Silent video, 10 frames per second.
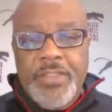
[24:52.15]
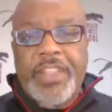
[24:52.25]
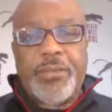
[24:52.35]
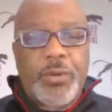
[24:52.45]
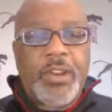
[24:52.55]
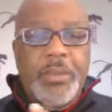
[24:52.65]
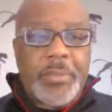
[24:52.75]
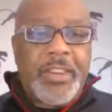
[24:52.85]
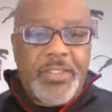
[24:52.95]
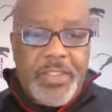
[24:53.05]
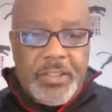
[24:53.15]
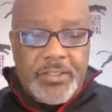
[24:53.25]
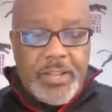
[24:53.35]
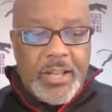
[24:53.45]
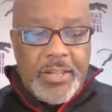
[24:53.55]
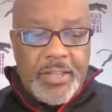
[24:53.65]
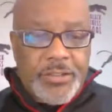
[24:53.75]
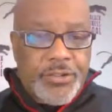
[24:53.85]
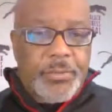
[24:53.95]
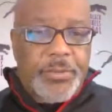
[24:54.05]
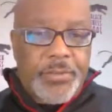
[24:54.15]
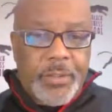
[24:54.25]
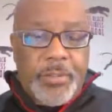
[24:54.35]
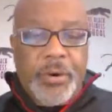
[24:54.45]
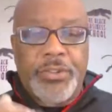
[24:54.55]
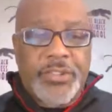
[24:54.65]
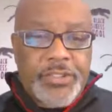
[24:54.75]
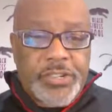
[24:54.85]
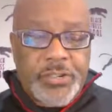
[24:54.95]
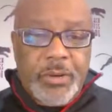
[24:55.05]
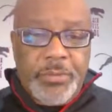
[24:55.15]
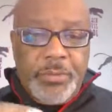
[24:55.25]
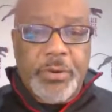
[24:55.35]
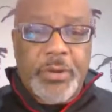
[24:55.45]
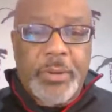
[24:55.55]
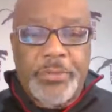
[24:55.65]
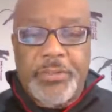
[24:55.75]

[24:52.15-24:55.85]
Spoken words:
That's one of the many things in terms of the bonuses that you get with the program.